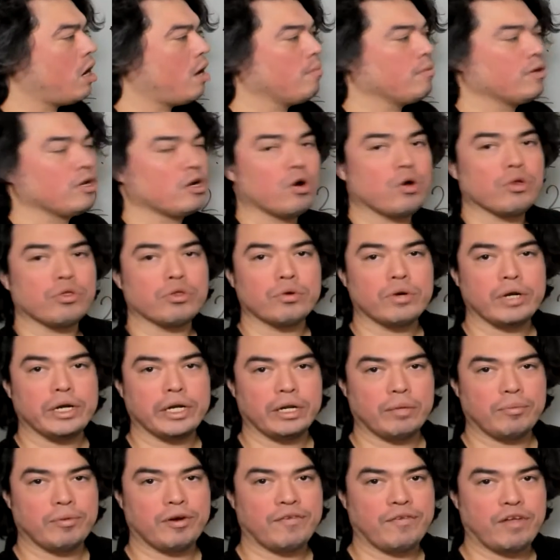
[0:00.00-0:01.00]
going to go through a little
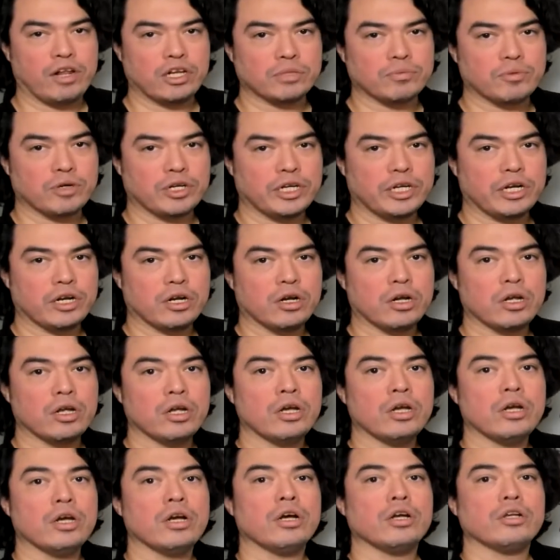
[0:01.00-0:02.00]
bit of algebra here
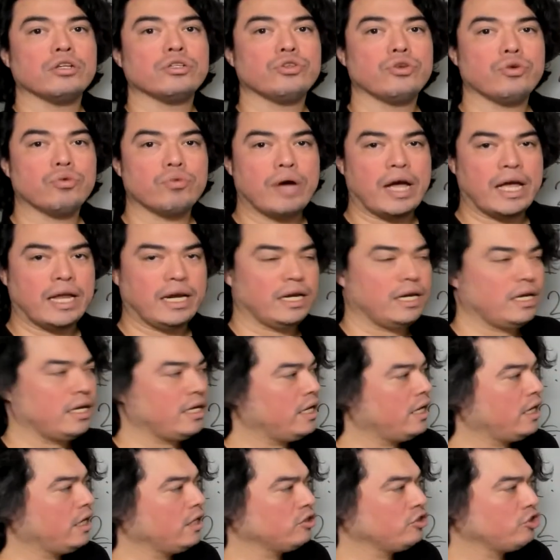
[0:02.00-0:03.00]
to write it
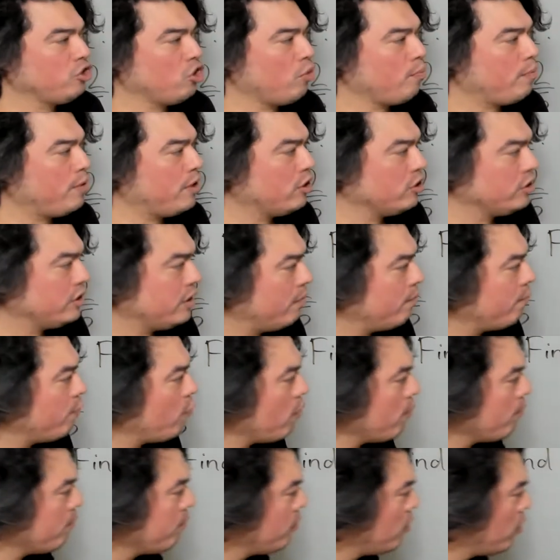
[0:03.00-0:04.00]
in slope-intercept form.
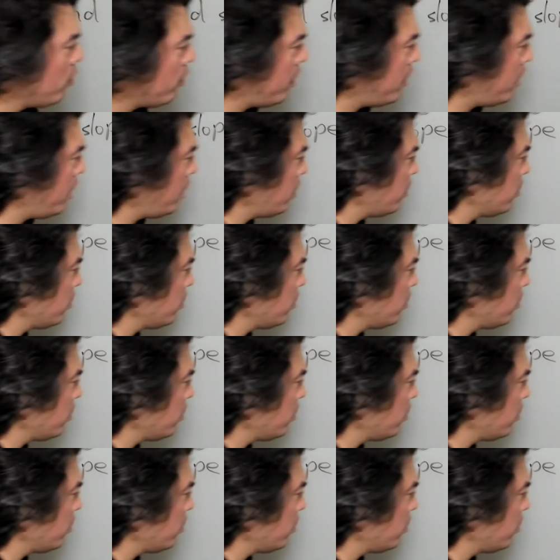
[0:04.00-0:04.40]
Okay?